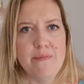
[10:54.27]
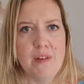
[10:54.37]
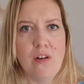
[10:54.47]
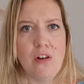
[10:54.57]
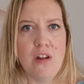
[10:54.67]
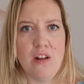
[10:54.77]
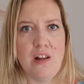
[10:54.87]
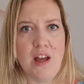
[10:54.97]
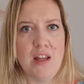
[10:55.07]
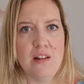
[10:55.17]
got to,
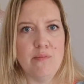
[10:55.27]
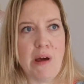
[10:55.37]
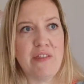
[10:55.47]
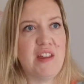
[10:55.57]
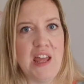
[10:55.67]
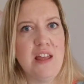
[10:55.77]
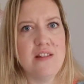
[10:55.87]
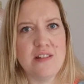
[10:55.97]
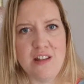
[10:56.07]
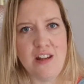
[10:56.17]
like, bath the
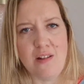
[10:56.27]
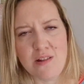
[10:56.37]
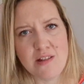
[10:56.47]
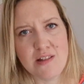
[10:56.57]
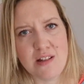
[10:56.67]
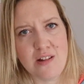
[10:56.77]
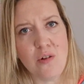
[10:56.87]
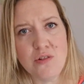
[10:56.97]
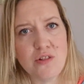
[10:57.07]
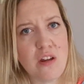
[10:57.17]
kids. You know, there's
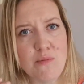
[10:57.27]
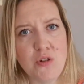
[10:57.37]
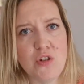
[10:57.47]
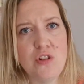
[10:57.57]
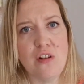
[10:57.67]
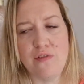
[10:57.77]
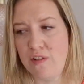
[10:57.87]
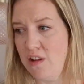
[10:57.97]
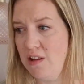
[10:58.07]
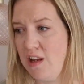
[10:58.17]
so much stuff.
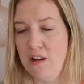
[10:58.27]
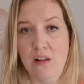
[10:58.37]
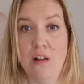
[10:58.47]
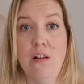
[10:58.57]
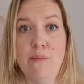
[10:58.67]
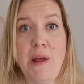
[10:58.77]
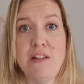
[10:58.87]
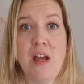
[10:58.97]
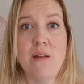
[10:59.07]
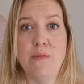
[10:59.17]
And then,
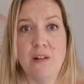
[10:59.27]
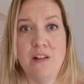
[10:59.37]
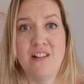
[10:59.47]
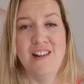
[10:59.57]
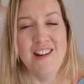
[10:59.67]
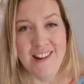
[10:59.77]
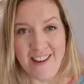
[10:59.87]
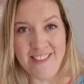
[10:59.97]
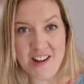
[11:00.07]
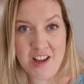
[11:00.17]
bedtime.
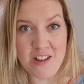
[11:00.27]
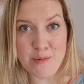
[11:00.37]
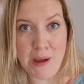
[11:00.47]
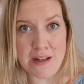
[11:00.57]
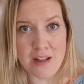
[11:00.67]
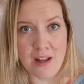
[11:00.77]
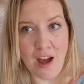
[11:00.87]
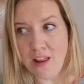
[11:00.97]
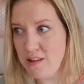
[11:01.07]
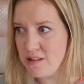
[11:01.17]
And then you go to bed and then you